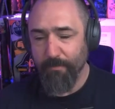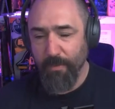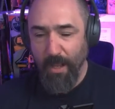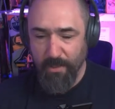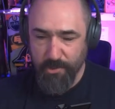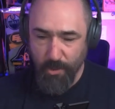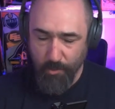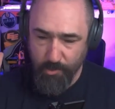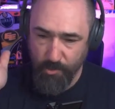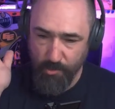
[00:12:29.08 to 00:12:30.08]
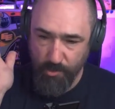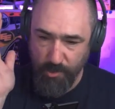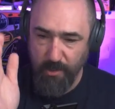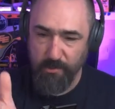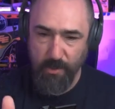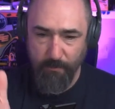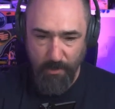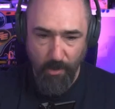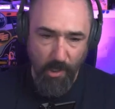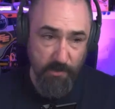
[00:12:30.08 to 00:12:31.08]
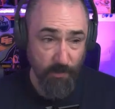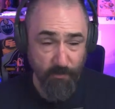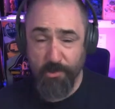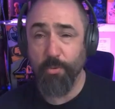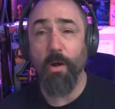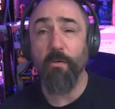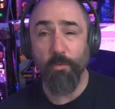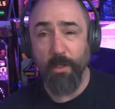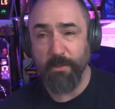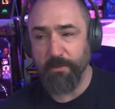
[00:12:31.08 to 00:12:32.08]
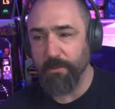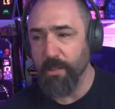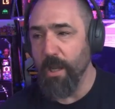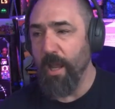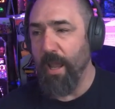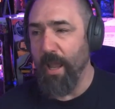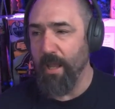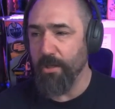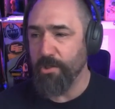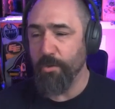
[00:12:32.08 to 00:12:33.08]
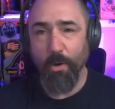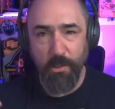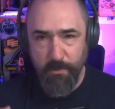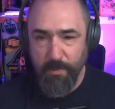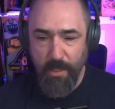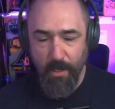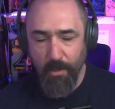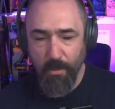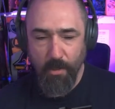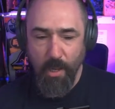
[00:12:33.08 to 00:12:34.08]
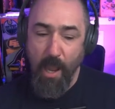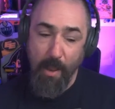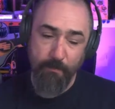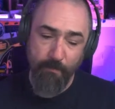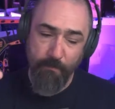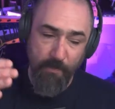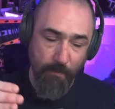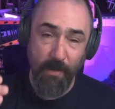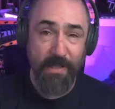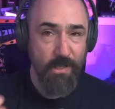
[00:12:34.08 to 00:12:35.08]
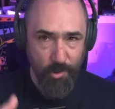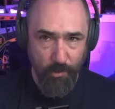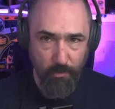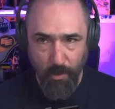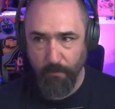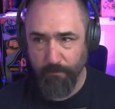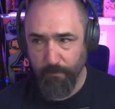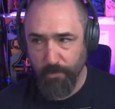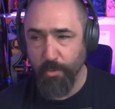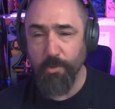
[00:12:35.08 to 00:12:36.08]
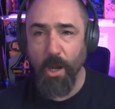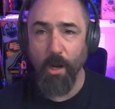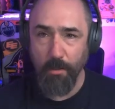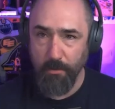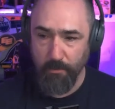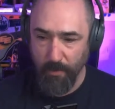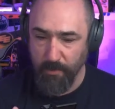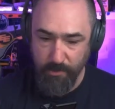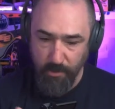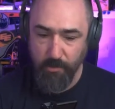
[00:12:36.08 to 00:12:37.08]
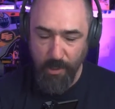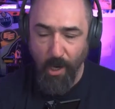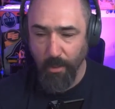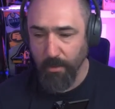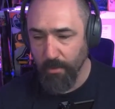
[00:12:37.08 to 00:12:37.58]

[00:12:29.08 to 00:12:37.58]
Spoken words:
And so she ends up in the hospital for 12 weeks, and she wants me there. And yet my kids are too young, right? They're still young.